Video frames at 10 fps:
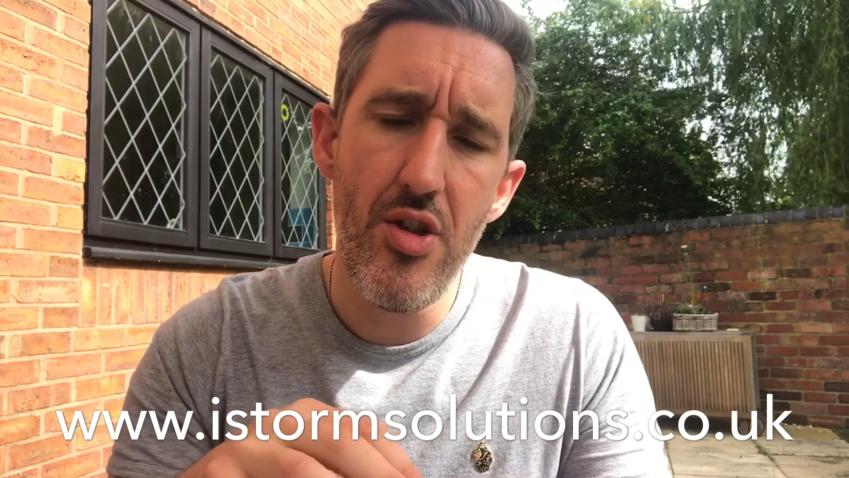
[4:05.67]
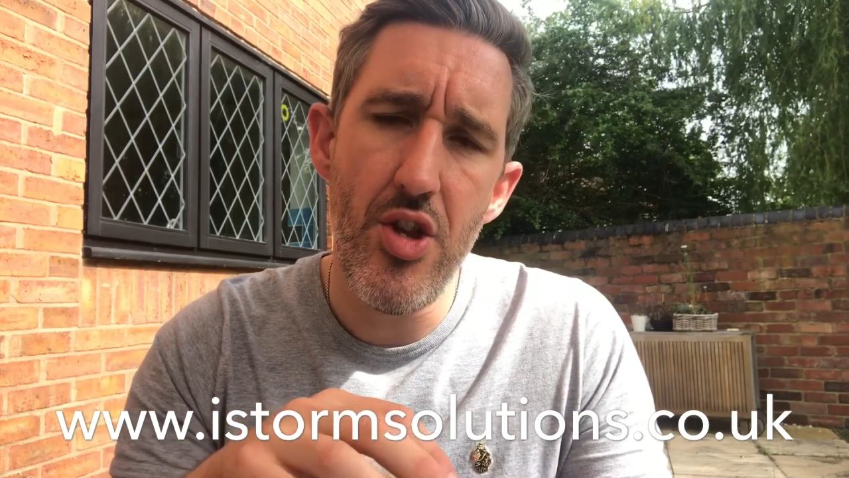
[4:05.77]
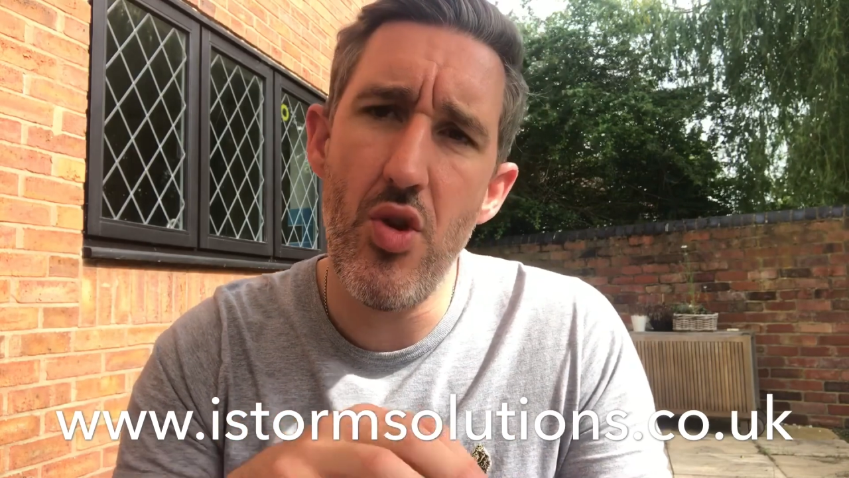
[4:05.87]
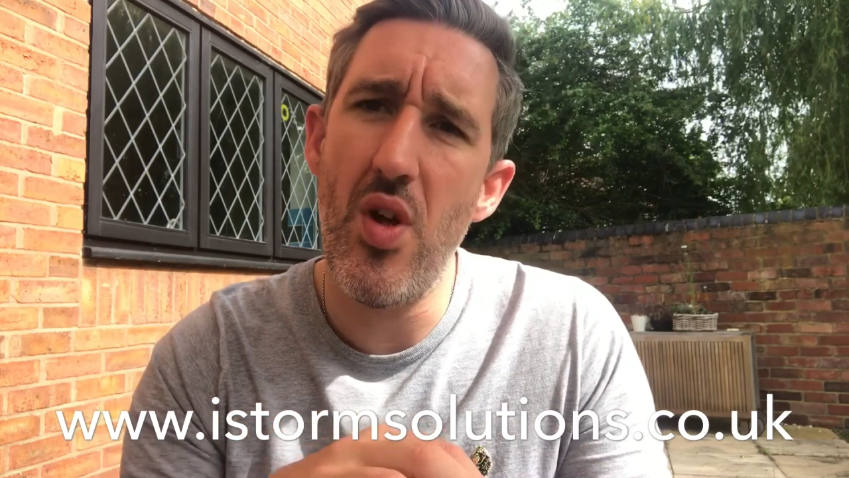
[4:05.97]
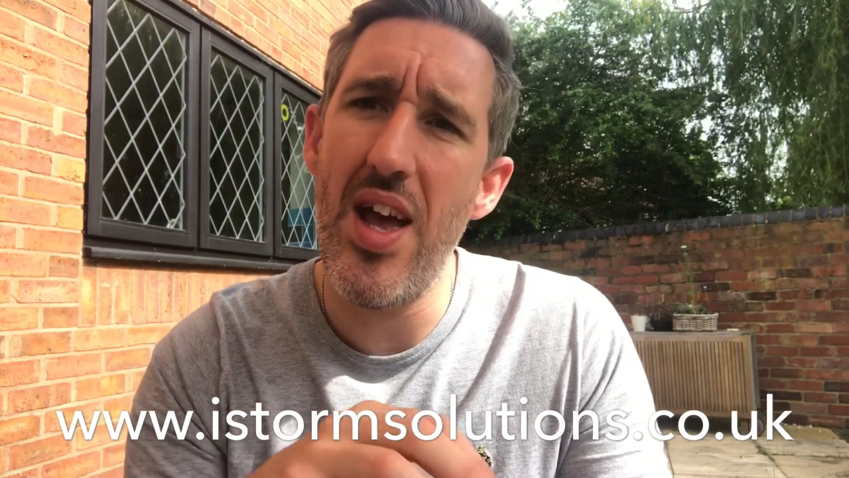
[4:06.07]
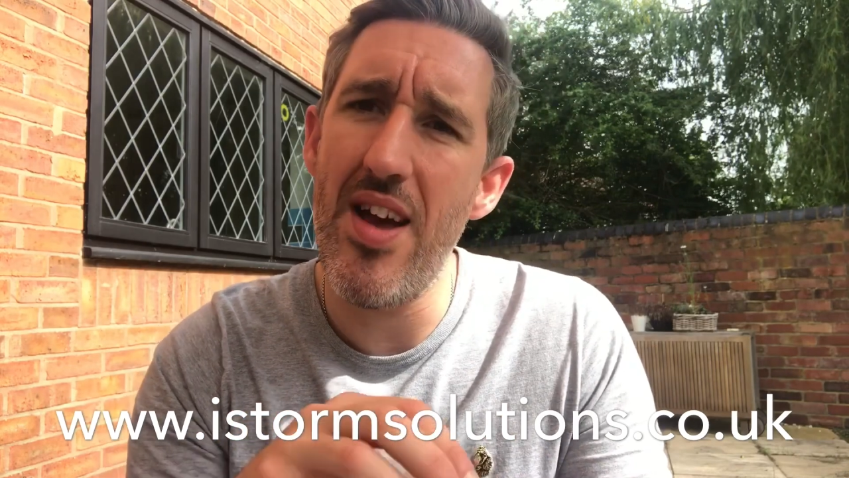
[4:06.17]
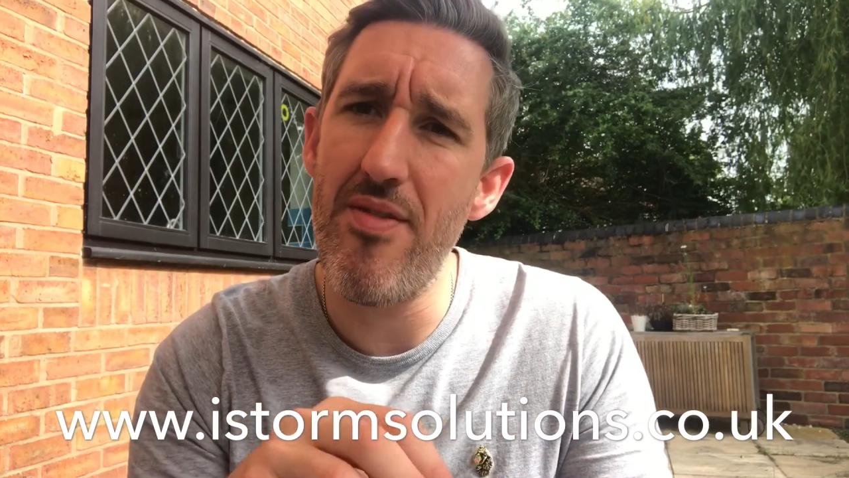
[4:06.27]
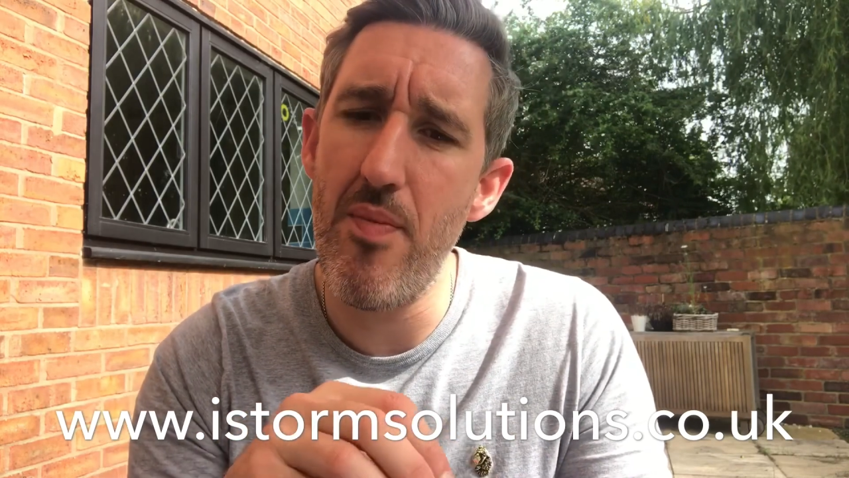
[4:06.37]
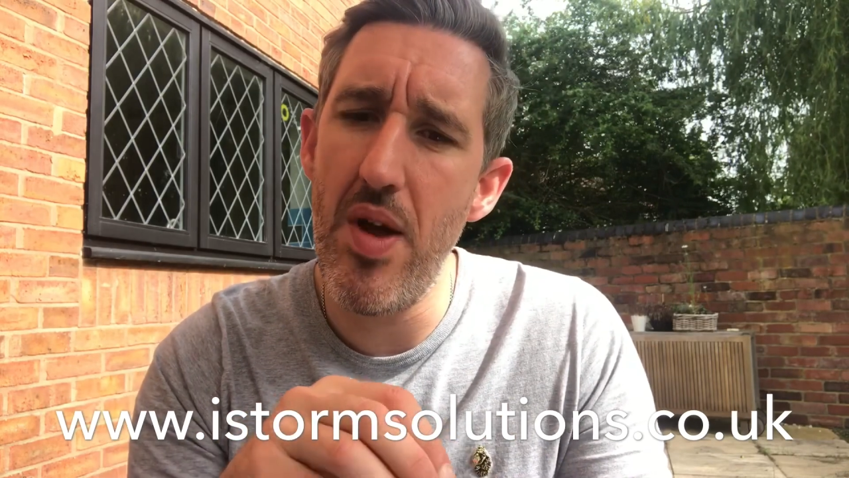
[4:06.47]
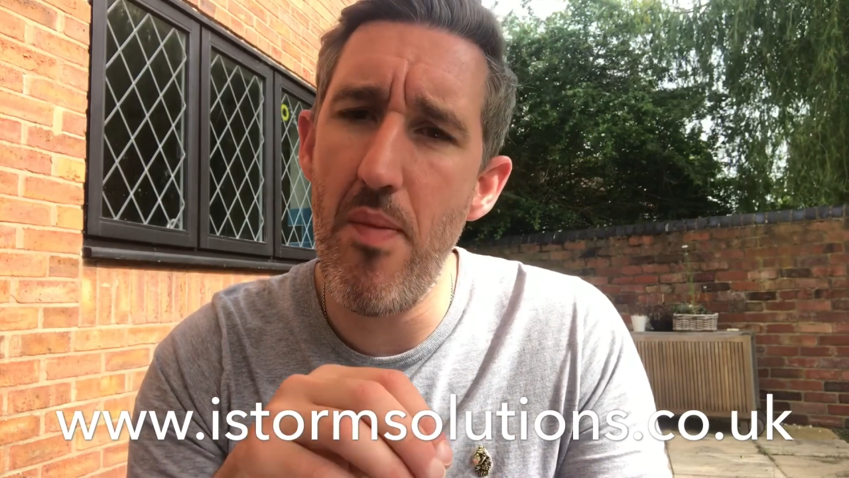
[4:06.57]
that you'll
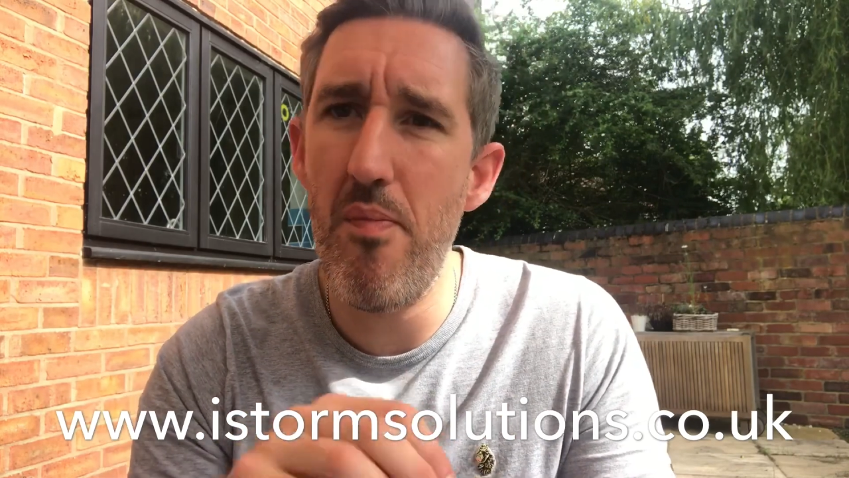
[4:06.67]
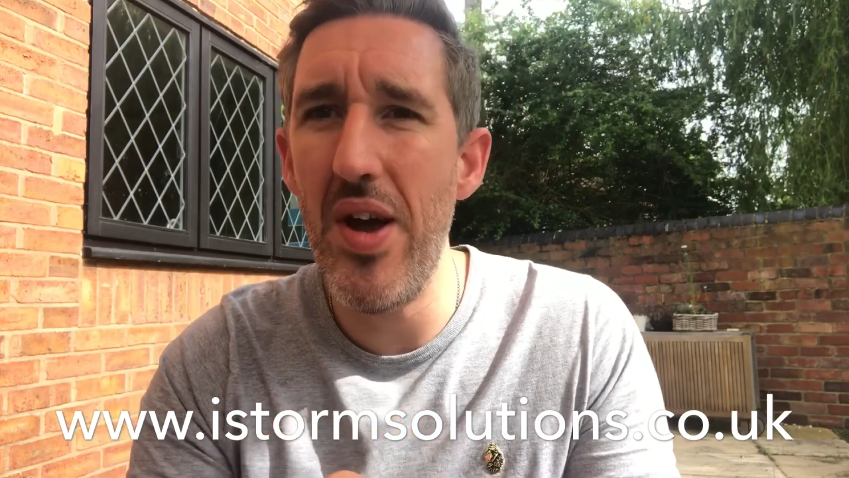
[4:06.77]
have a